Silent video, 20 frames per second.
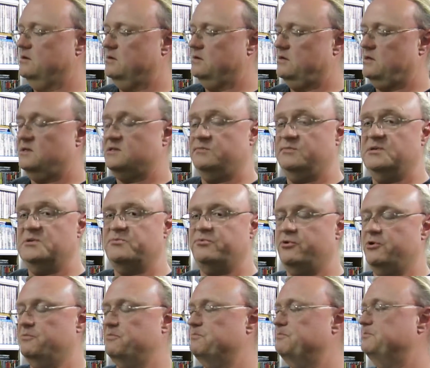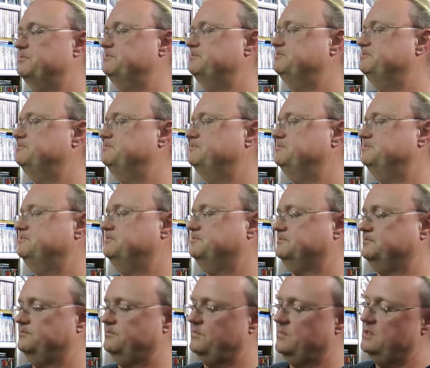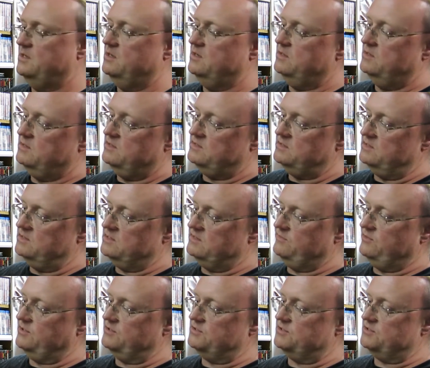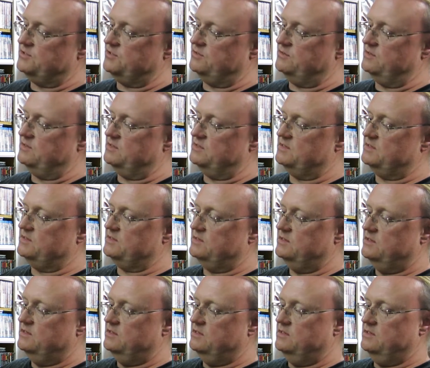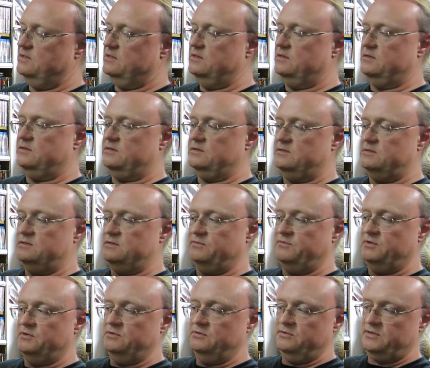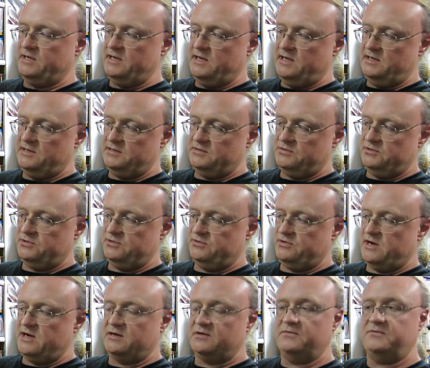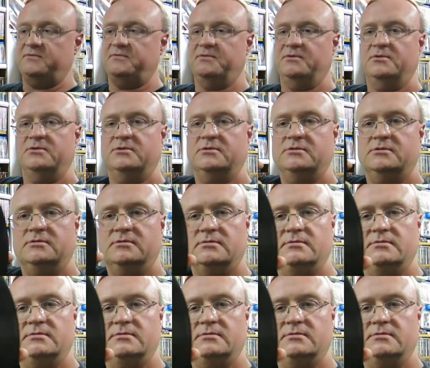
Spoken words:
has a misprint. So let's see if I can show this. So if you look at track 4,